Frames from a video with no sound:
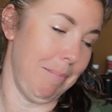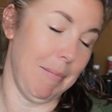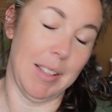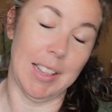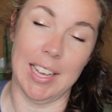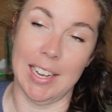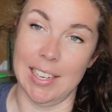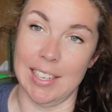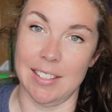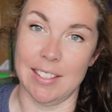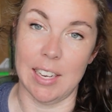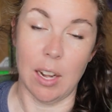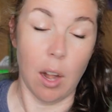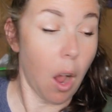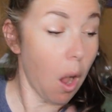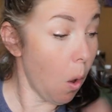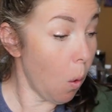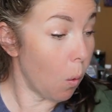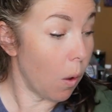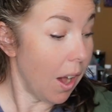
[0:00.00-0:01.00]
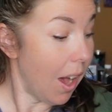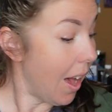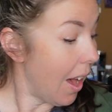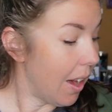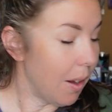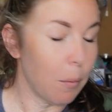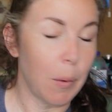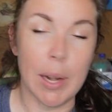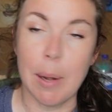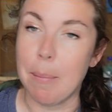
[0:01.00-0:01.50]
Like I said, oh,
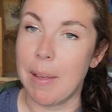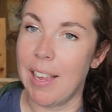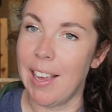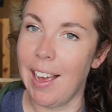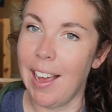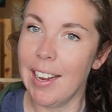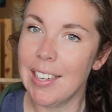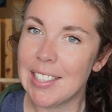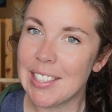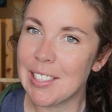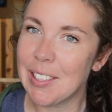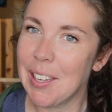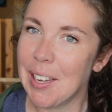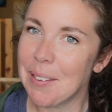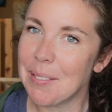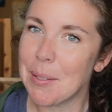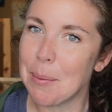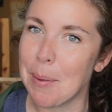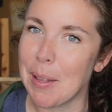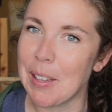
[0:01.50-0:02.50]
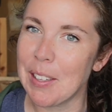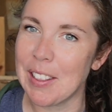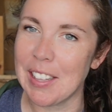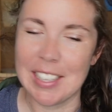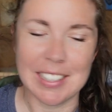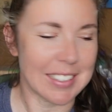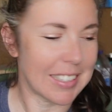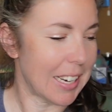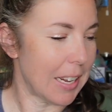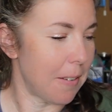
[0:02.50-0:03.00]
wait a minute. I still have some other
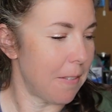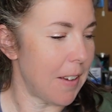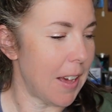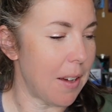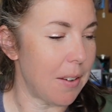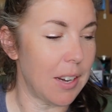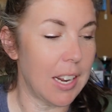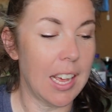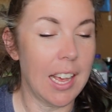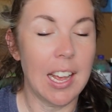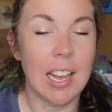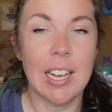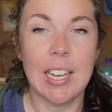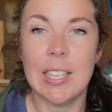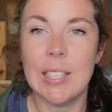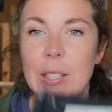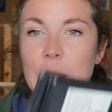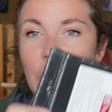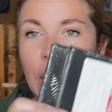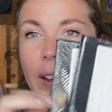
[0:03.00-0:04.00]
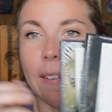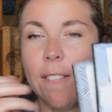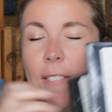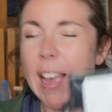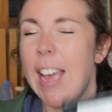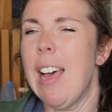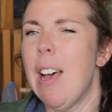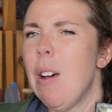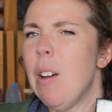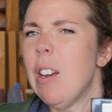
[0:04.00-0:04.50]
things that I found. So I
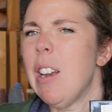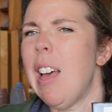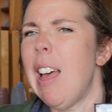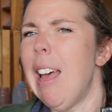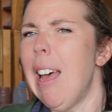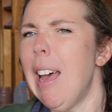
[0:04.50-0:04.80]
found